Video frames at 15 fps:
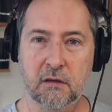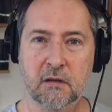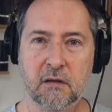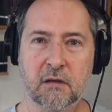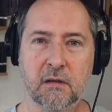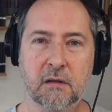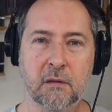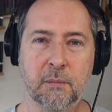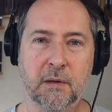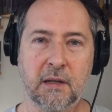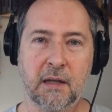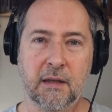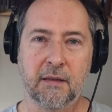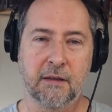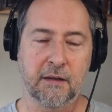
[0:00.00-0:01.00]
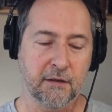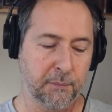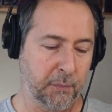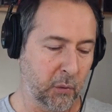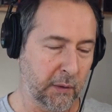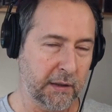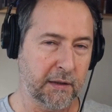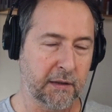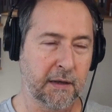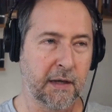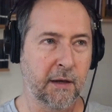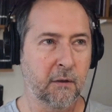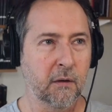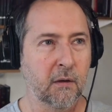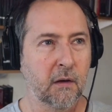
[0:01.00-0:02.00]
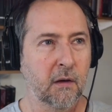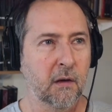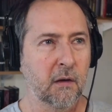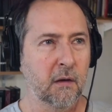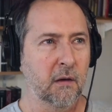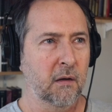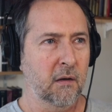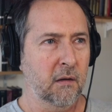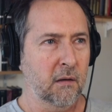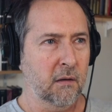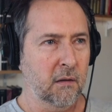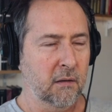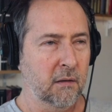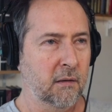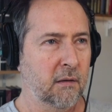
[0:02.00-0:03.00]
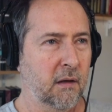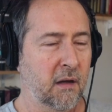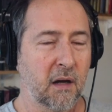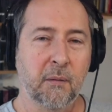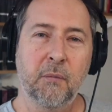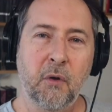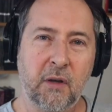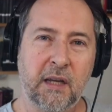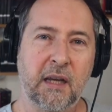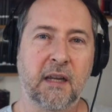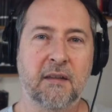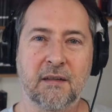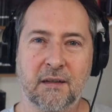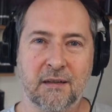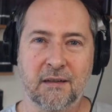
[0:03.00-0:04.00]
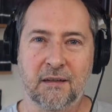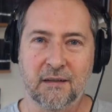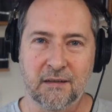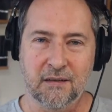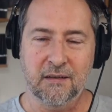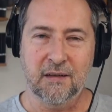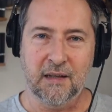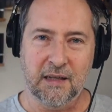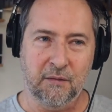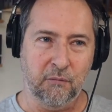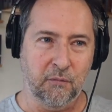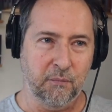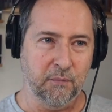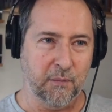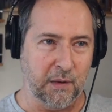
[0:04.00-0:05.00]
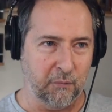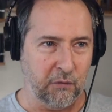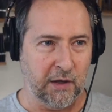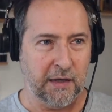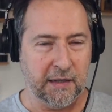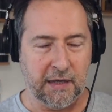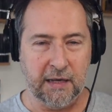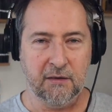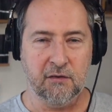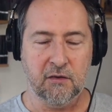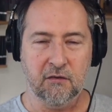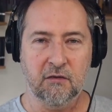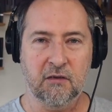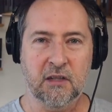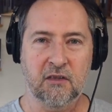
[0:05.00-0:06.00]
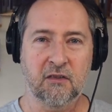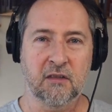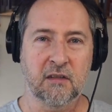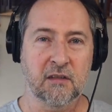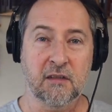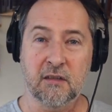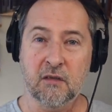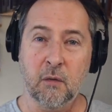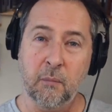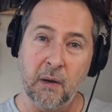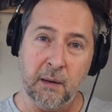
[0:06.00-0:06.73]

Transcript: stop and hit this point. Now, I'm not here to inveigh against the traditionalist. It's not my